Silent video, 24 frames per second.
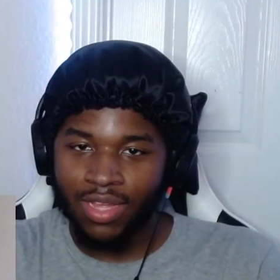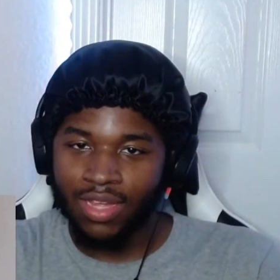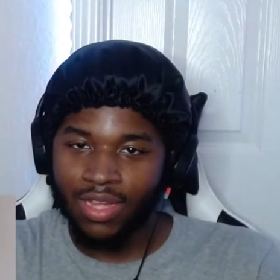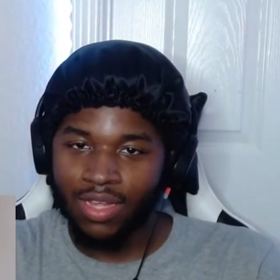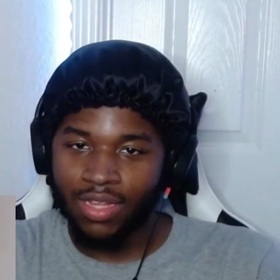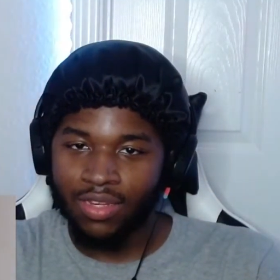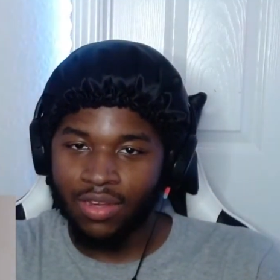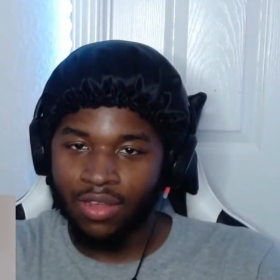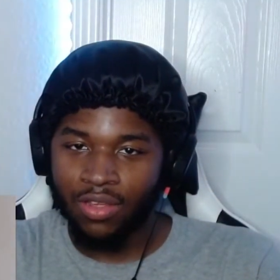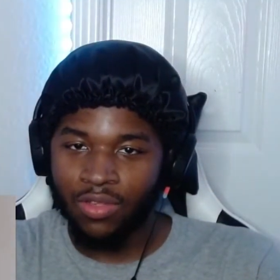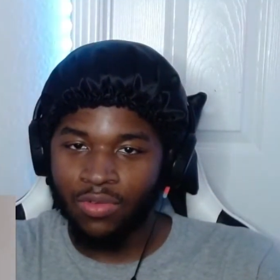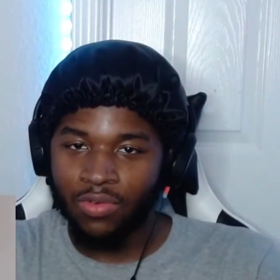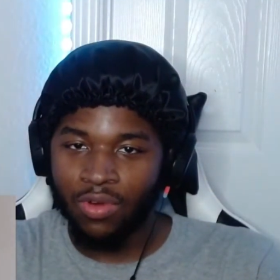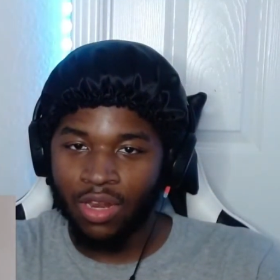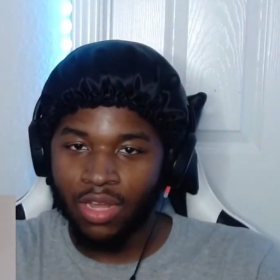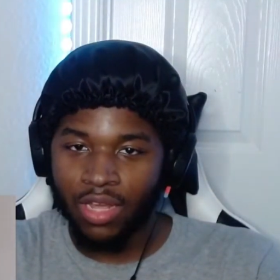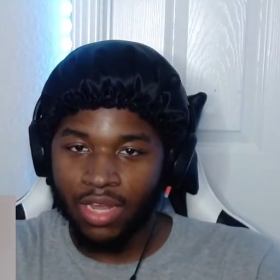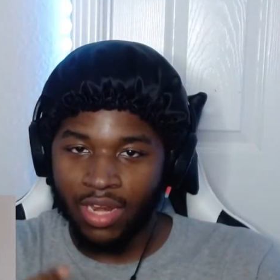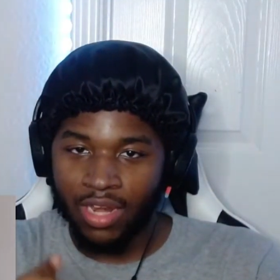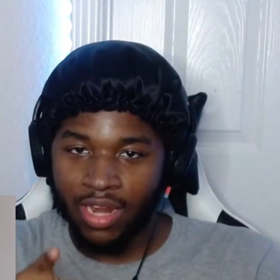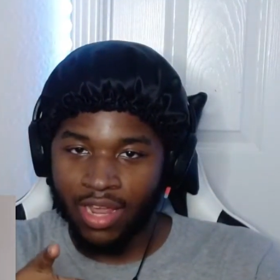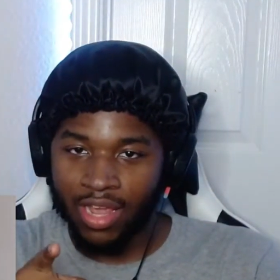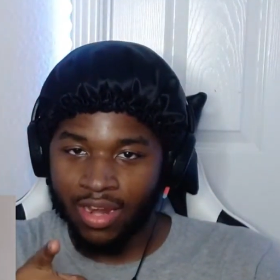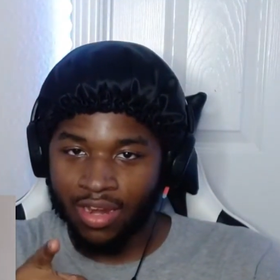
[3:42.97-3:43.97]
bottoms are looking
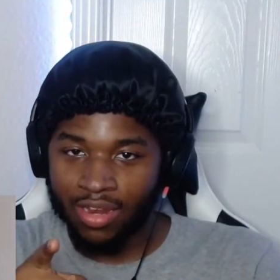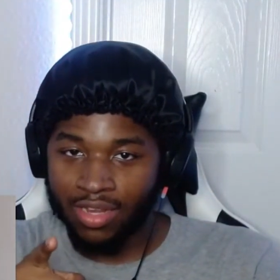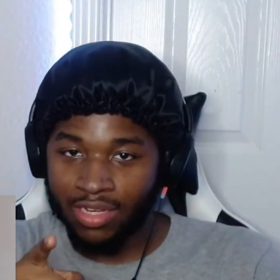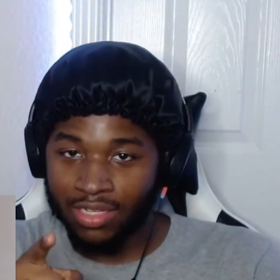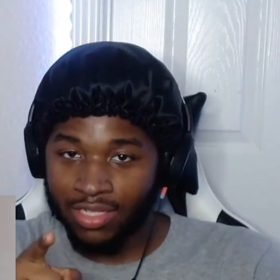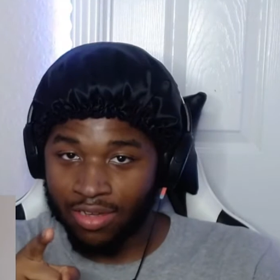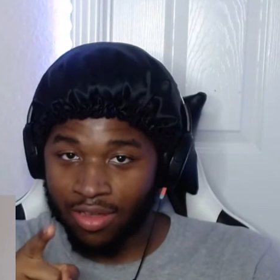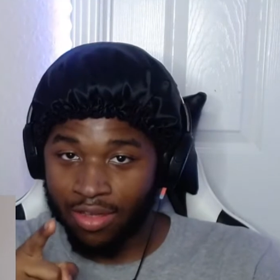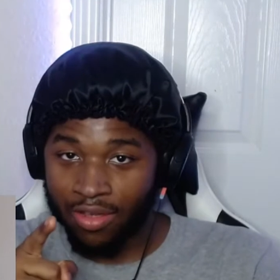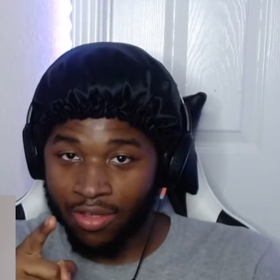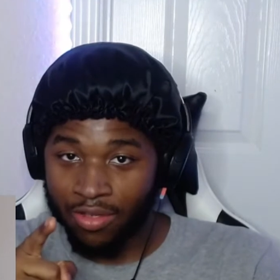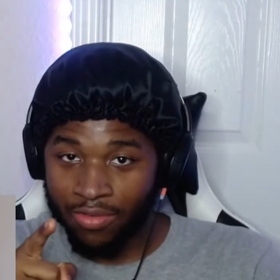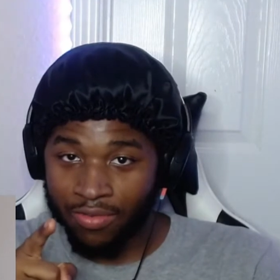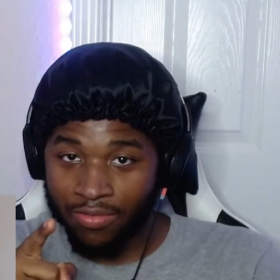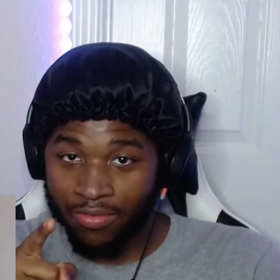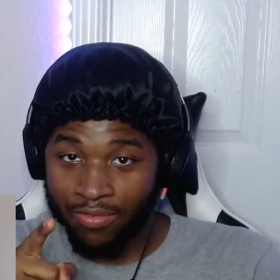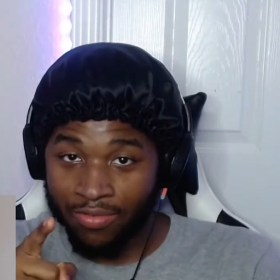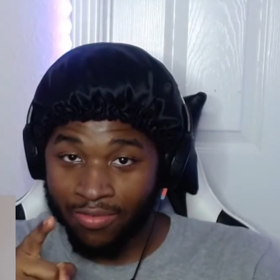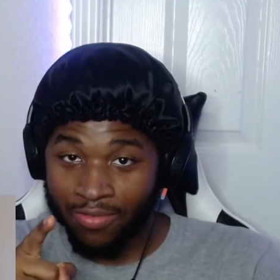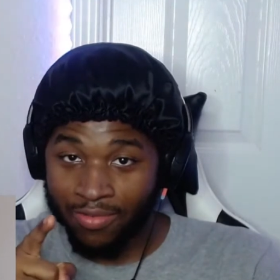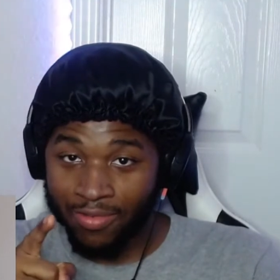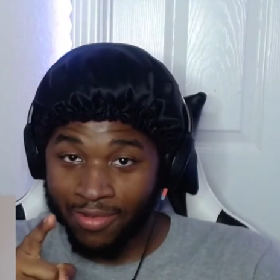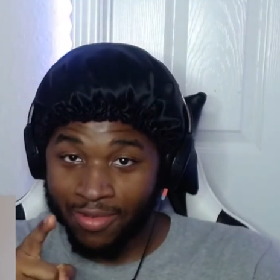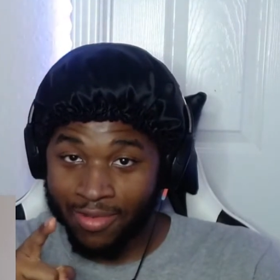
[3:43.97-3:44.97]
at it. I'm sorry. As
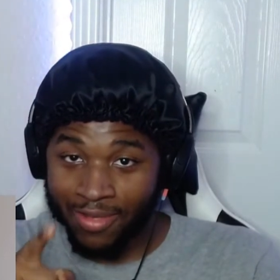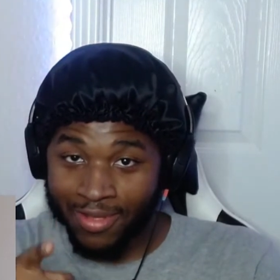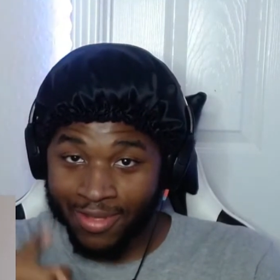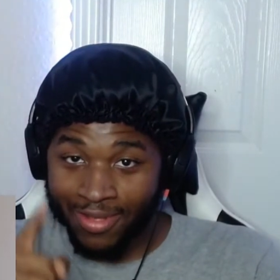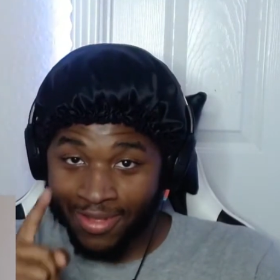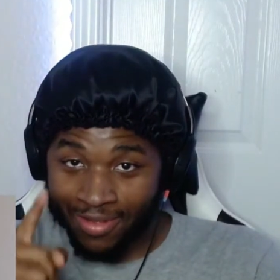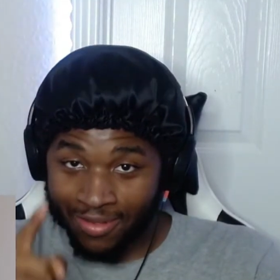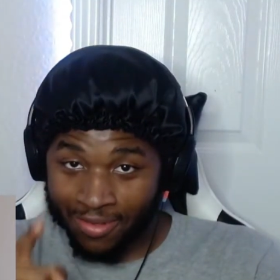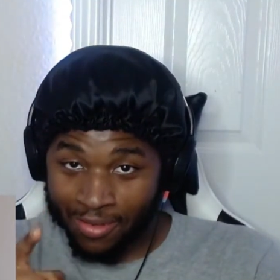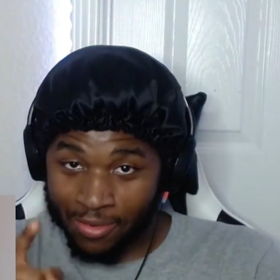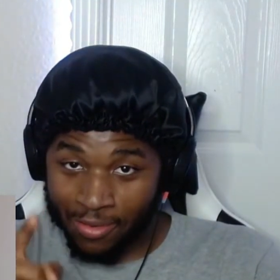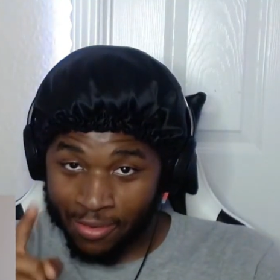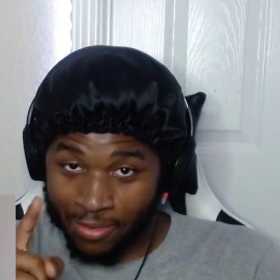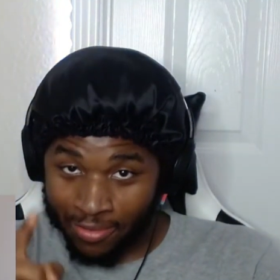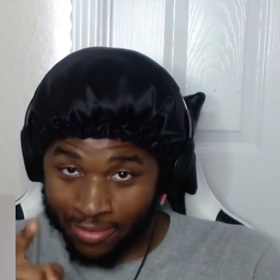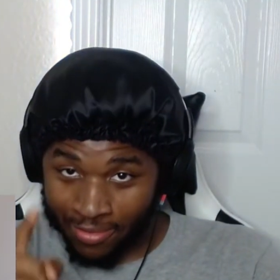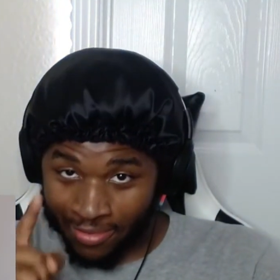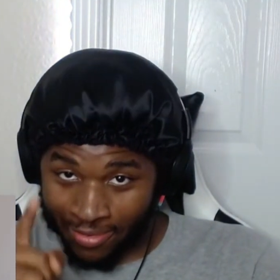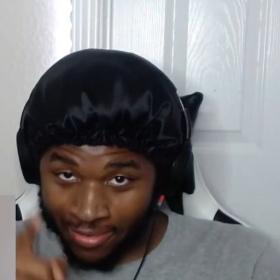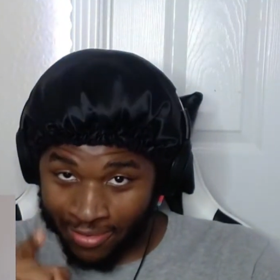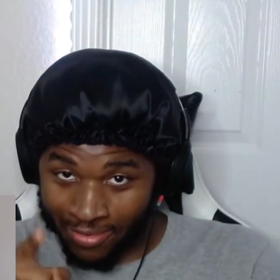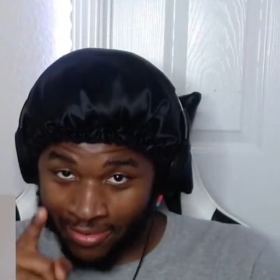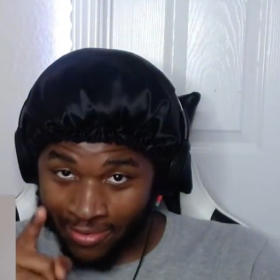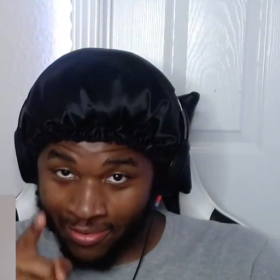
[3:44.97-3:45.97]
cheeky as the
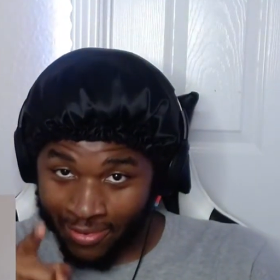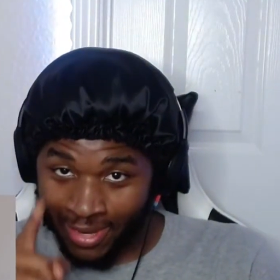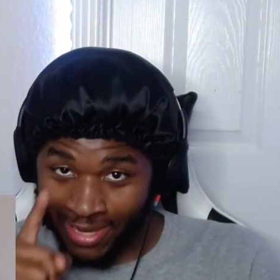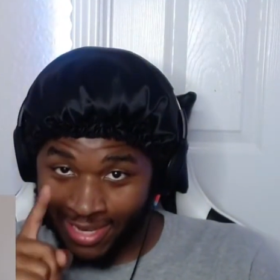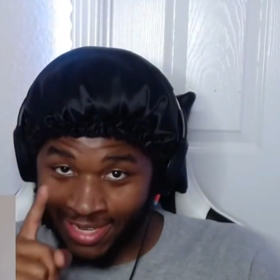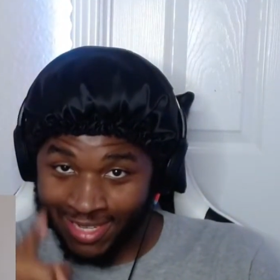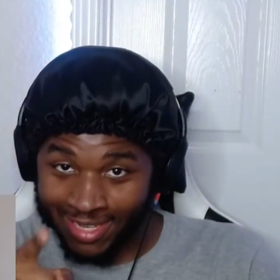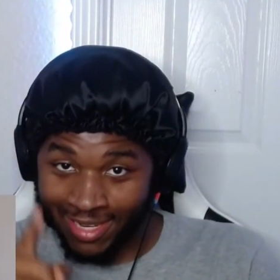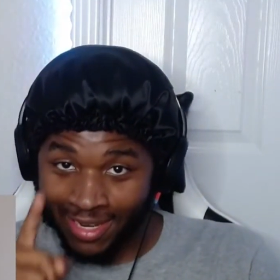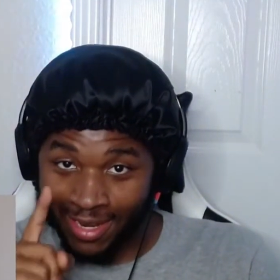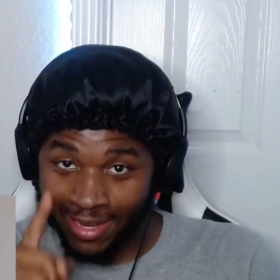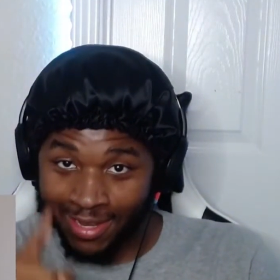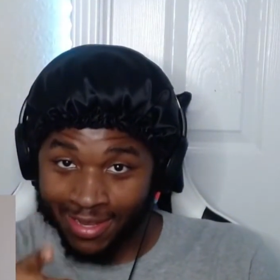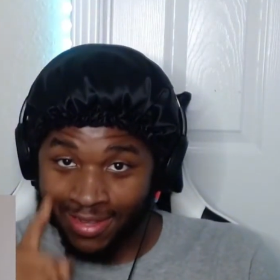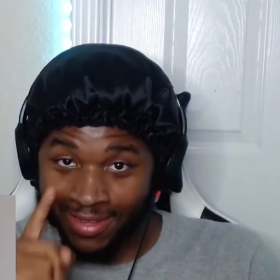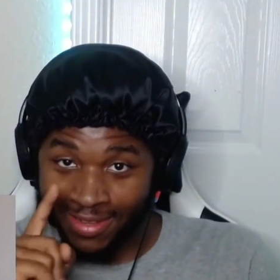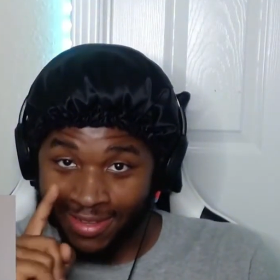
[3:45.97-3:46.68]
other one. Slick.